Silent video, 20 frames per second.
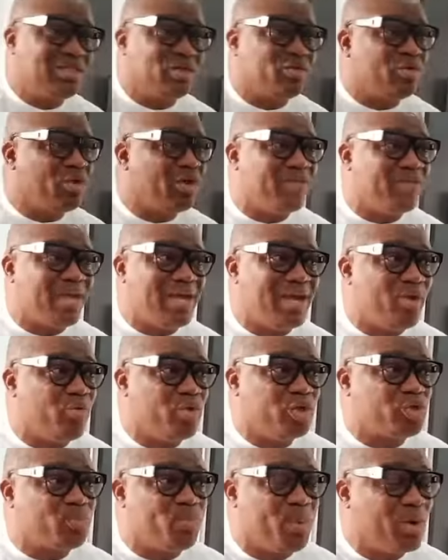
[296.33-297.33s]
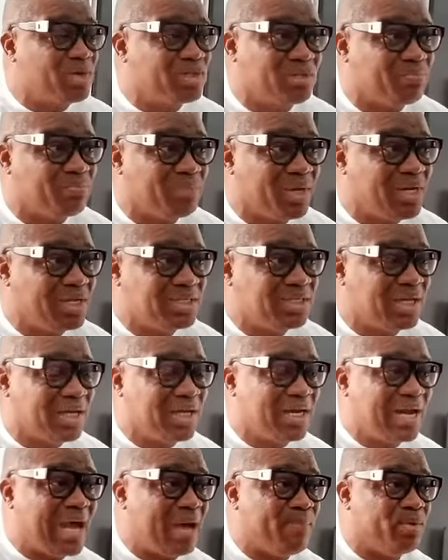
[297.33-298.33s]
degree of
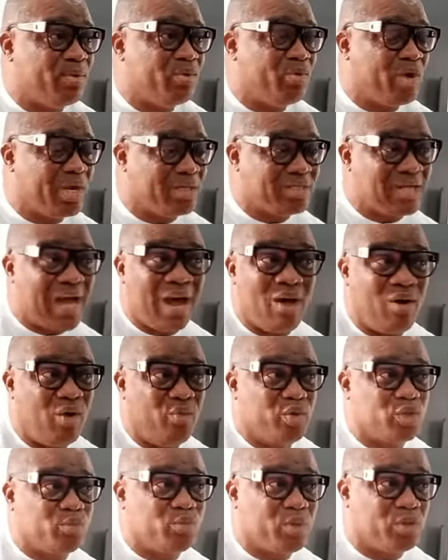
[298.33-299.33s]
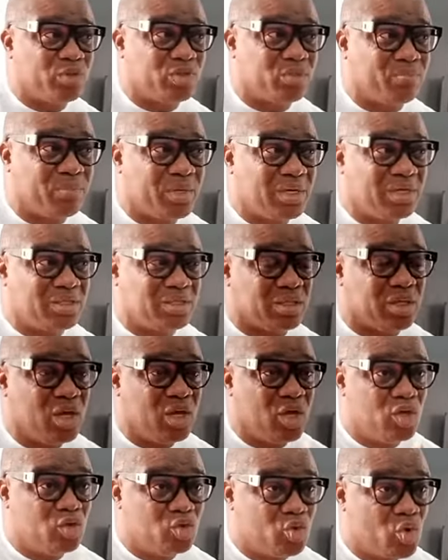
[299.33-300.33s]
irresponsibility in Liberia is our responsibility.
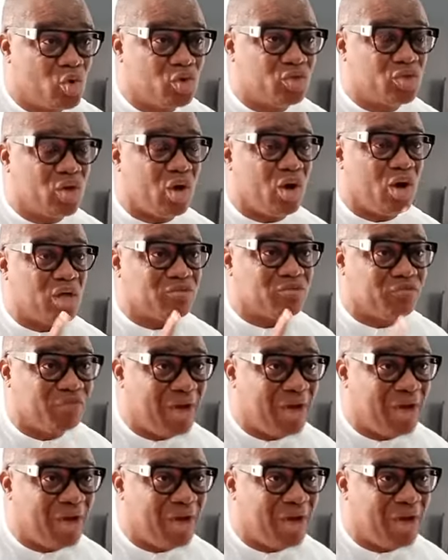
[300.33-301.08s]
Those of us